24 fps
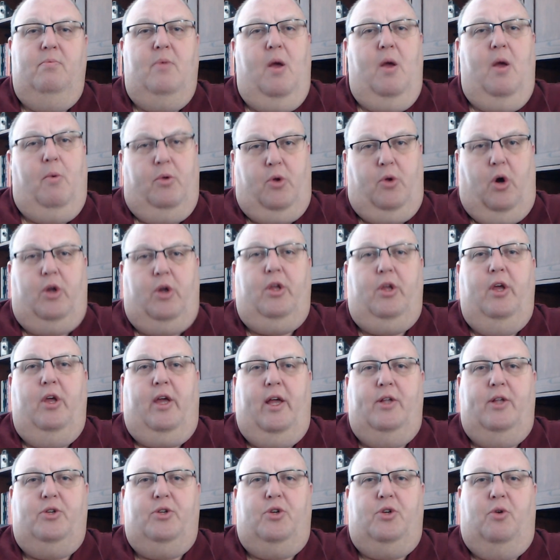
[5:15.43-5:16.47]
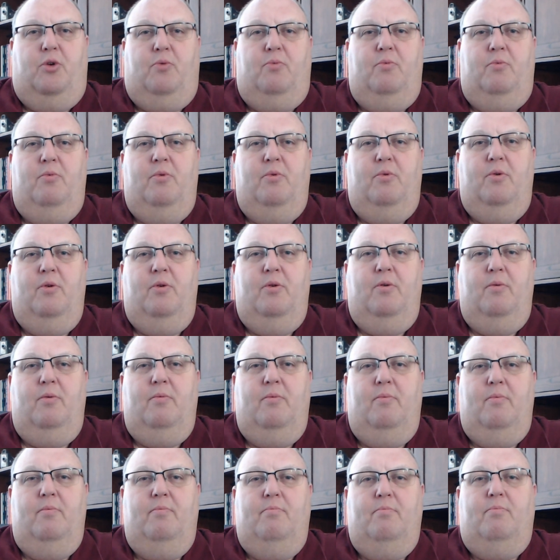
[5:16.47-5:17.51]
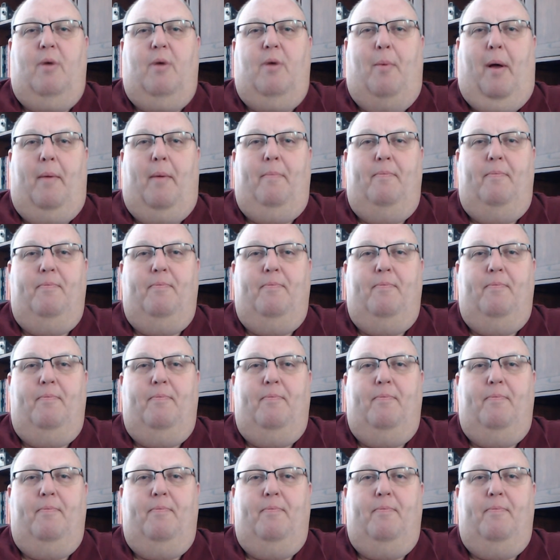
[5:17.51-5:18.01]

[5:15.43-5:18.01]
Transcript: We'll talk to you again soon. Bye-bye.